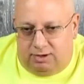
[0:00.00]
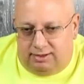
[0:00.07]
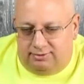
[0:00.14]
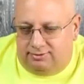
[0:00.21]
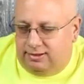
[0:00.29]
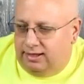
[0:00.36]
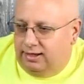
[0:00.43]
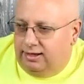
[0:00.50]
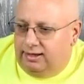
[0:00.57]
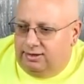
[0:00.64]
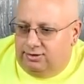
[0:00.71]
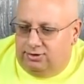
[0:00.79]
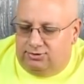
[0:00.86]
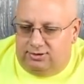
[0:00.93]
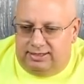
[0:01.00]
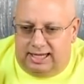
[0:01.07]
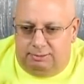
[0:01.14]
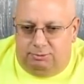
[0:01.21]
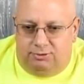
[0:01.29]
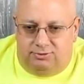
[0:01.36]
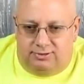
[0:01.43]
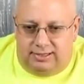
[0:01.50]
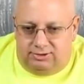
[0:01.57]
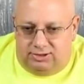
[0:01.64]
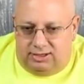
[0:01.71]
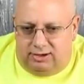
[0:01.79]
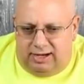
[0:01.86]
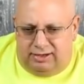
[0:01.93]
watts, there's a neighbor who
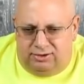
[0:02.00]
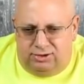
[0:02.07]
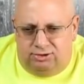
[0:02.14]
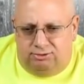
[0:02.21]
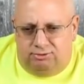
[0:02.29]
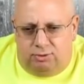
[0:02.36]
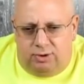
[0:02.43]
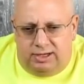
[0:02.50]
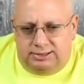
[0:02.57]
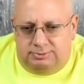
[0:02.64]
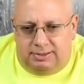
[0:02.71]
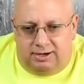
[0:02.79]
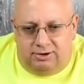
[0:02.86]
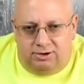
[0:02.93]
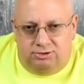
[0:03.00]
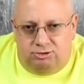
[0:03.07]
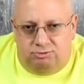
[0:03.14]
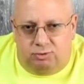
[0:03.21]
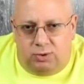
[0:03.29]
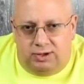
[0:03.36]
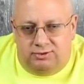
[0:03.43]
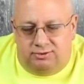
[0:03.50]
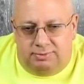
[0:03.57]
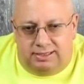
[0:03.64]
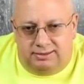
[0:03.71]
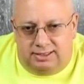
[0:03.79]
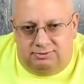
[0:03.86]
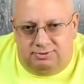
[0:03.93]
said, you know, I know your voice, but I heard your voice on
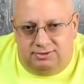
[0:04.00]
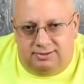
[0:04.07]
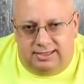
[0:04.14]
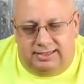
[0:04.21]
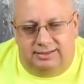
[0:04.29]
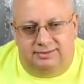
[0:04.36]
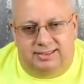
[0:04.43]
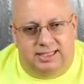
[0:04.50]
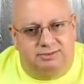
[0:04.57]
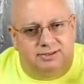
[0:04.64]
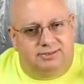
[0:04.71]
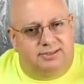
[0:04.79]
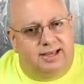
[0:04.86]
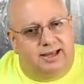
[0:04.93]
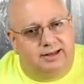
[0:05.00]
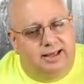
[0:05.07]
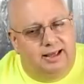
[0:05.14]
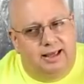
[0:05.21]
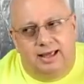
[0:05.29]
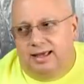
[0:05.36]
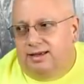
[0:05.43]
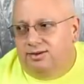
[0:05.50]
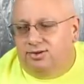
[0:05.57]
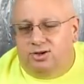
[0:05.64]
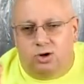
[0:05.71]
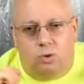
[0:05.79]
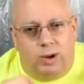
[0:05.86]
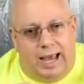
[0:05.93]
my TV set. His TV set is
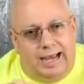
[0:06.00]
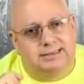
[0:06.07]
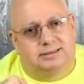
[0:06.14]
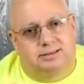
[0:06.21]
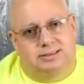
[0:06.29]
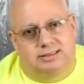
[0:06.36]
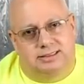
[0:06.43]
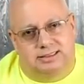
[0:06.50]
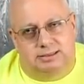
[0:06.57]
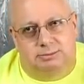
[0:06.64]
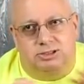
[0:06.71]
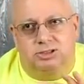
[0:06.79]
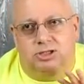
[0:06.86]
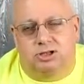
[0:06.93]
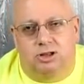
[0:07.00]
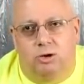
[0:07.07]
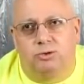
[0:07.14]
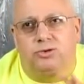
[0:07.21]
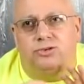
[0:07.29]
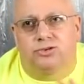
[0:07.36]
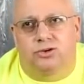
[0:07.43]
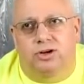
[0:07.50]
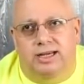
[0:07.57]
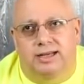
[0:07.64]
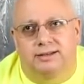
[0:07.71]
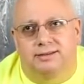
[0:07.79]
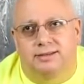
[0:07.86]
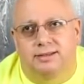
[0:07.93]
a coaxial system. It's a closed
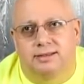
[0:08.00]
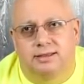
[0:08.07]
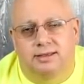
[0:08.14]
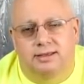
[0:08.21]
circuit.